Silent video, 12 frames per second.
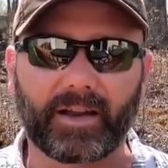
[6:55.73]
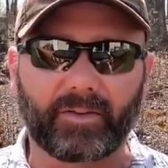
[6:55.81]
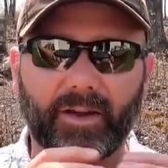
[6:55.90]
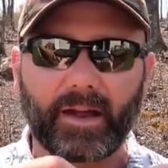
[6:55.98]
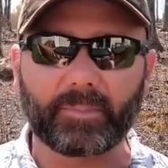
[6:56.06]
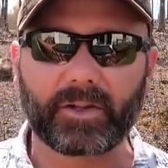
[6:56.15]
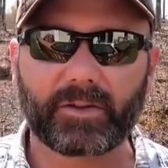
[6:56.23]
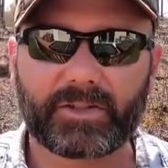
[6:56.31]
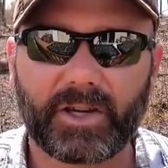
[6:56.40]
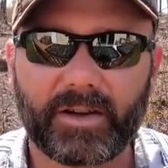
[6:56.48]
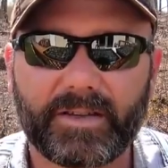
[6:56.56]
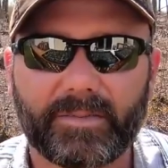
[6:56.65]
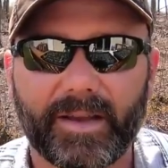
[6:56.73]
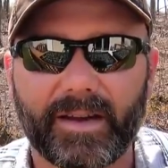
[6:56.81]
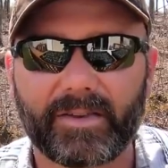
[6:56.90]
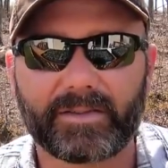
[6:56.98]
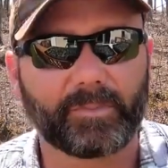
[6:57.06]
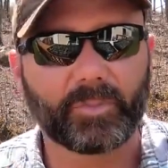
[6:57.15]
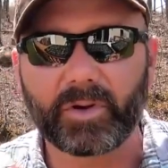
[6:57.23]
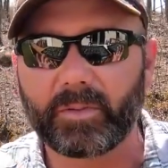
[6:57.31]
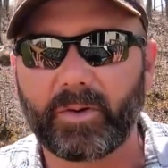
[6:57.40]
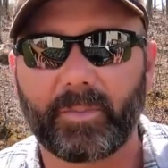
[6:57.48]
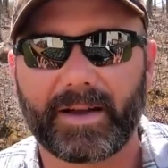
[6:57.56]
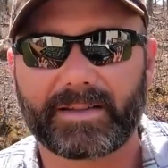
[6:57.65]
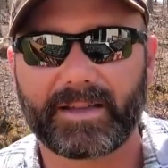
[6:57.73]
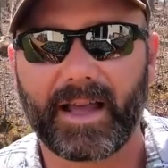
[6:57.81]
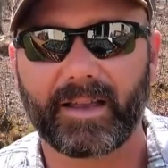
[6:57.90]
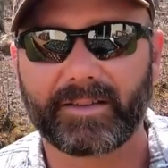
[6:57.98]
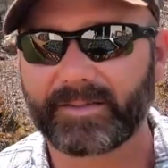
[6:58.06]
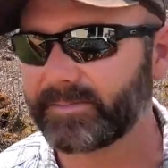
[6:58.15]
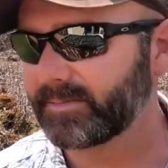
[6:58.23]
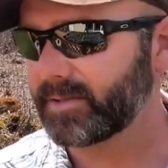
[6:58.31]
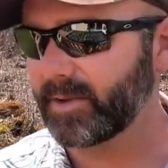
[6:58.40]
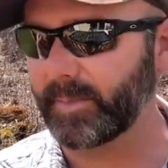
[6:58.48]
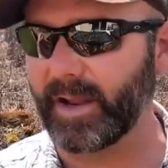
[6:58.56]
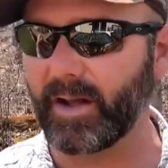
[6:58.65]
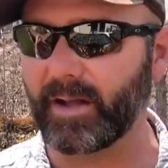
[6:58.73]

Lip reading: and grab little cherry tomatoes and put them on my salads. It's gonna be